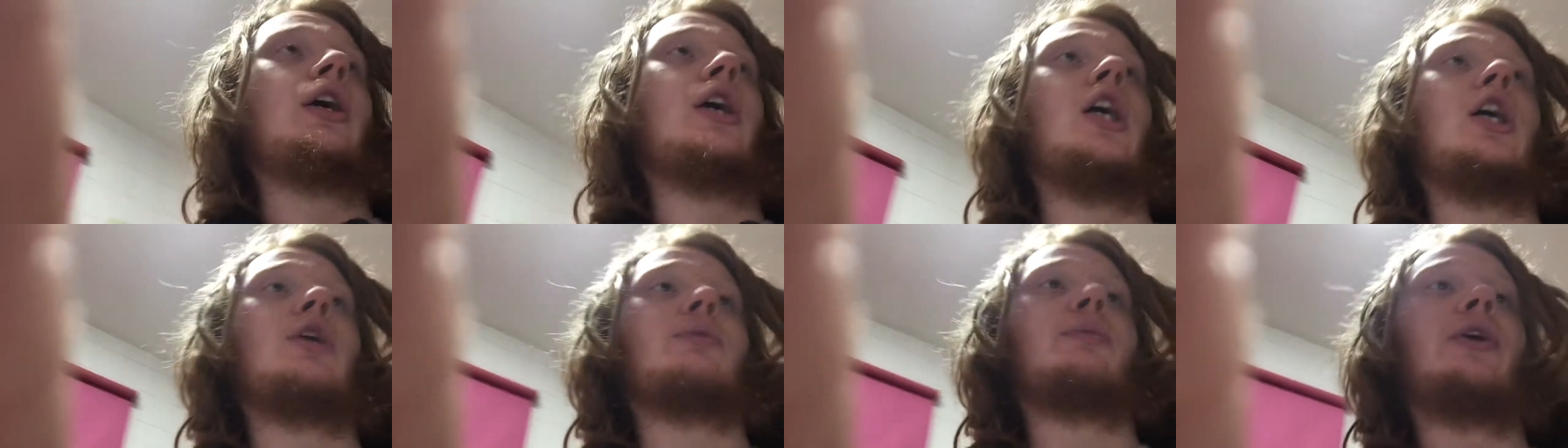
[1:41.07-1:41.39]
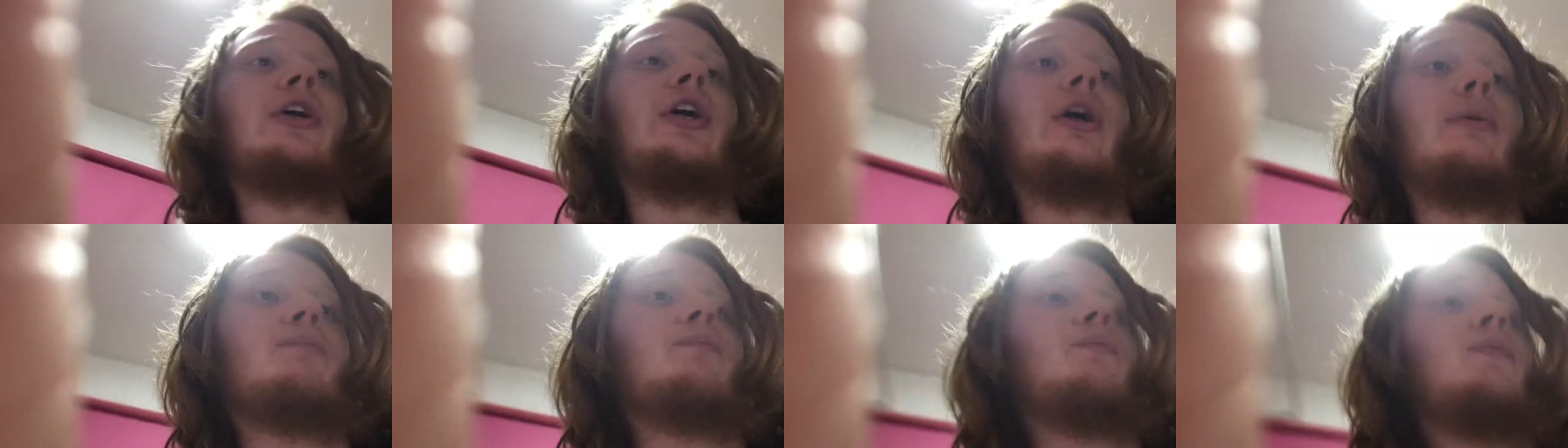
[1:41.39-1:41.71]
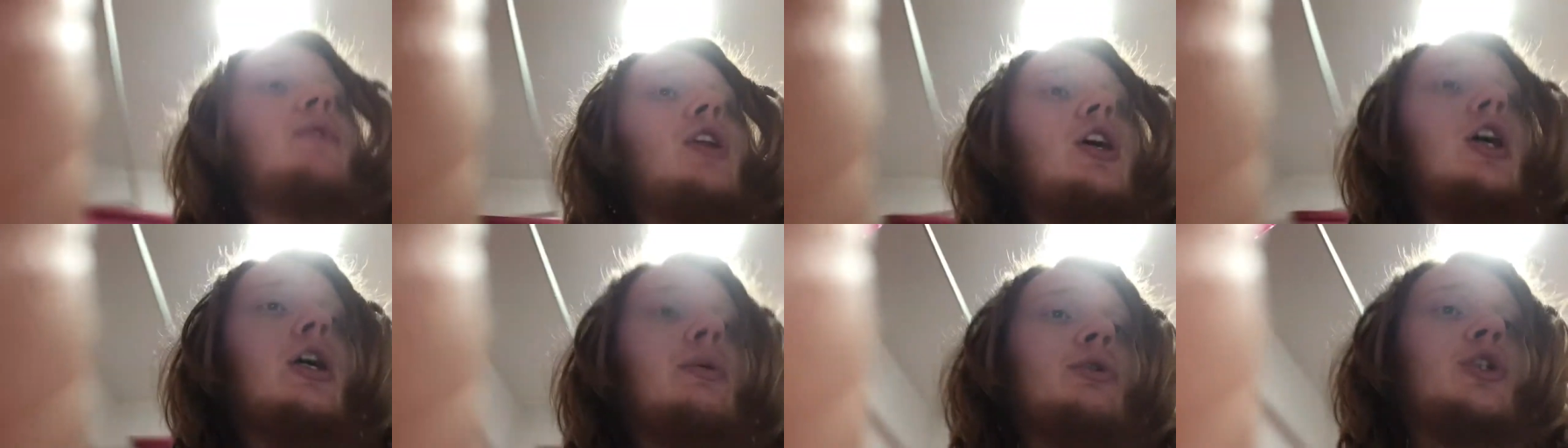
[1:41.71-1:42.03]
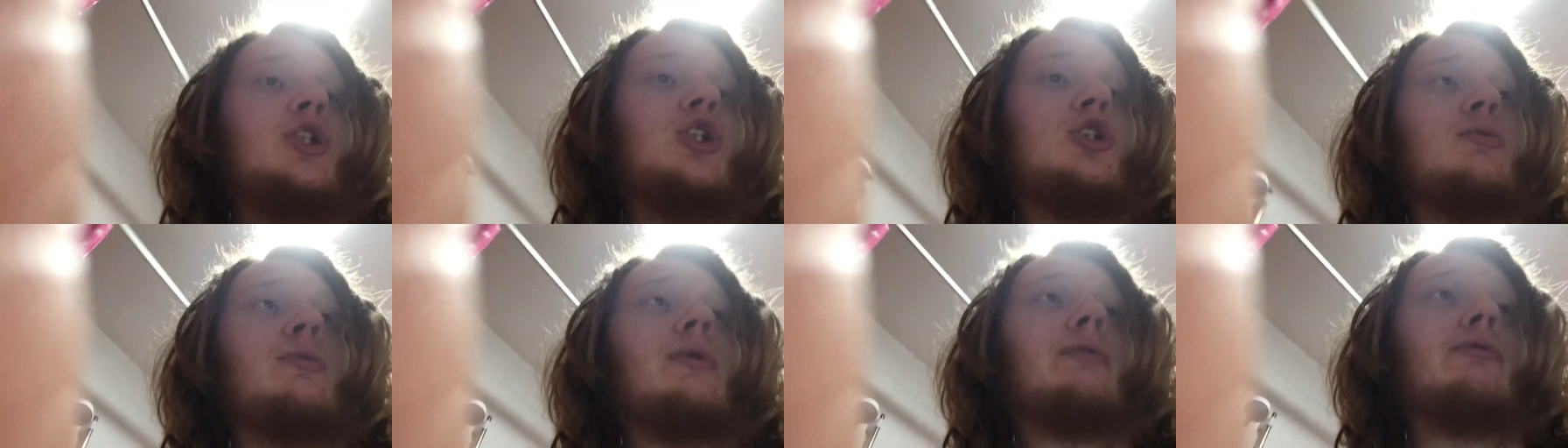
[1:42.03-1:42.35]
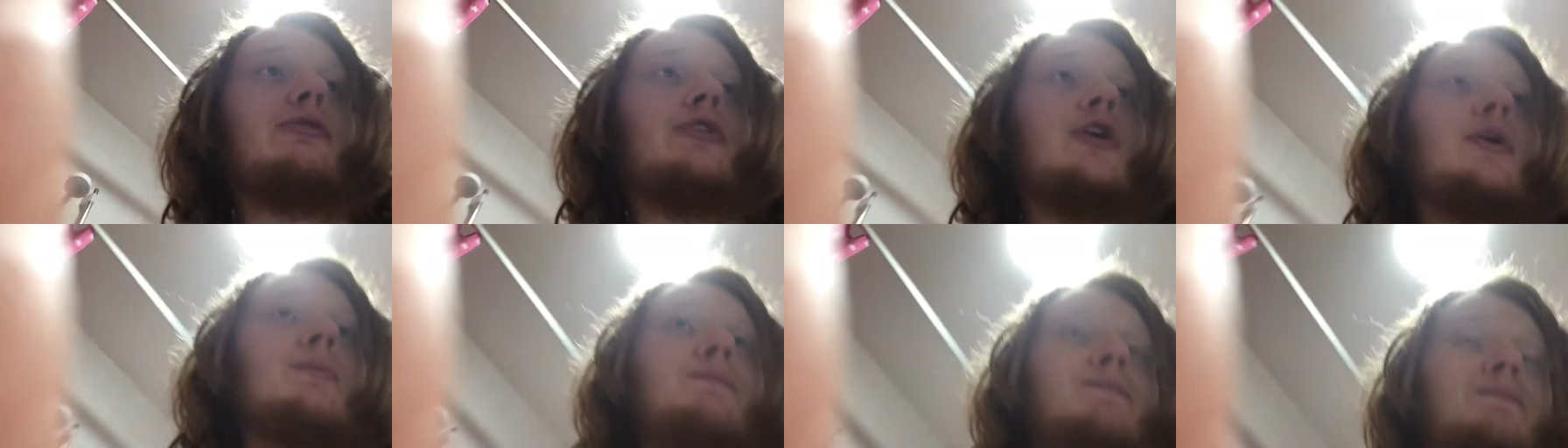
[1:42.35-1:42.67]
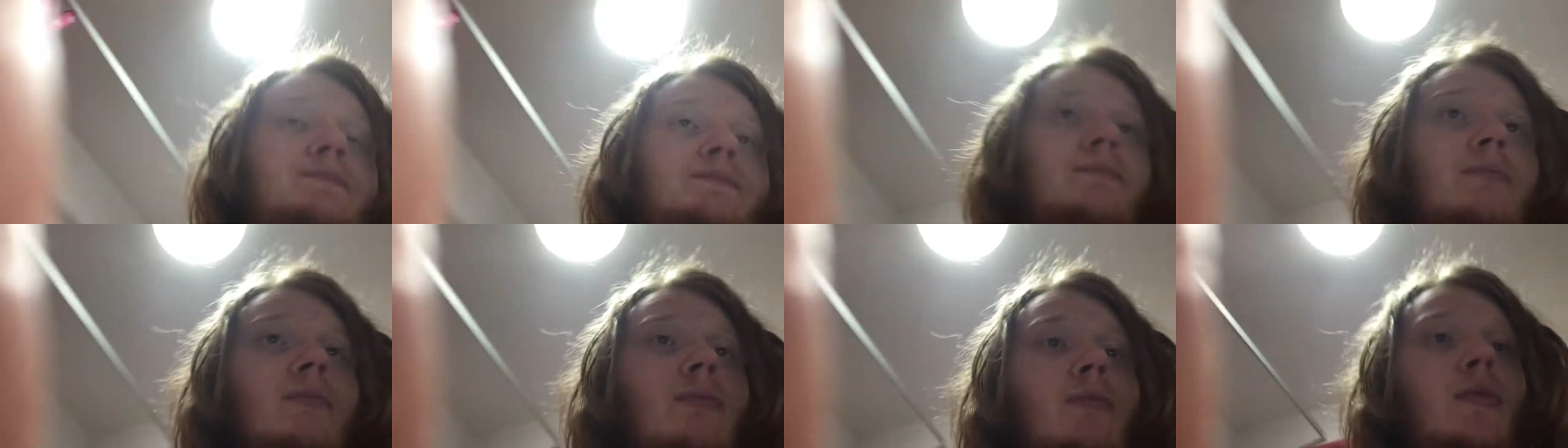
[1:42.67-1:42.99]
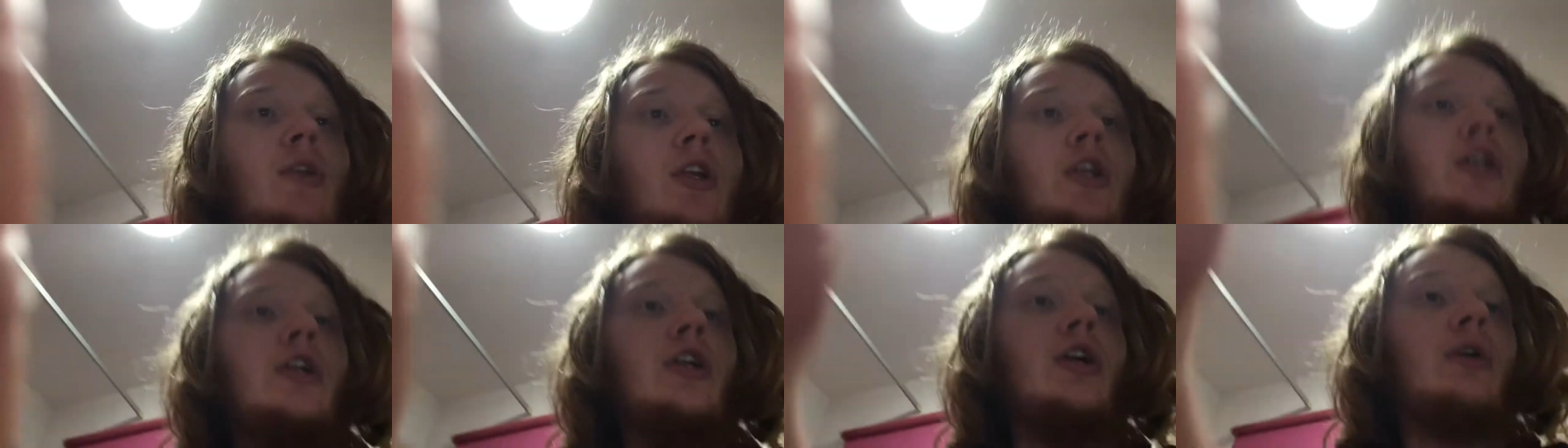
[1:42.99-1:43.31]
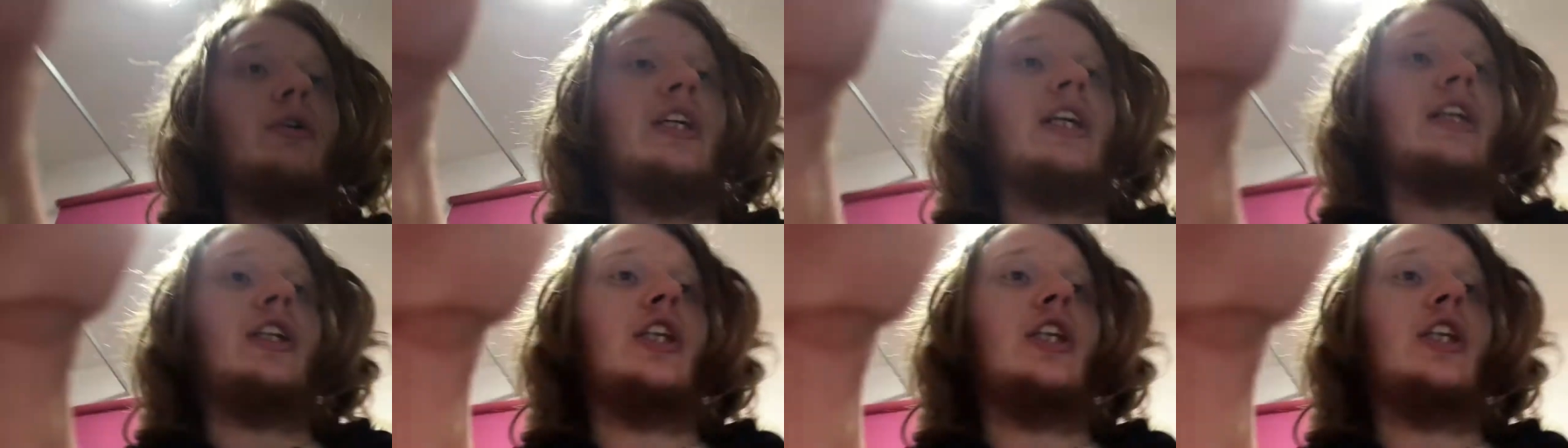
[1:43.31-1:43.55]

I'll, be, um, I'll be streaming for. Okay,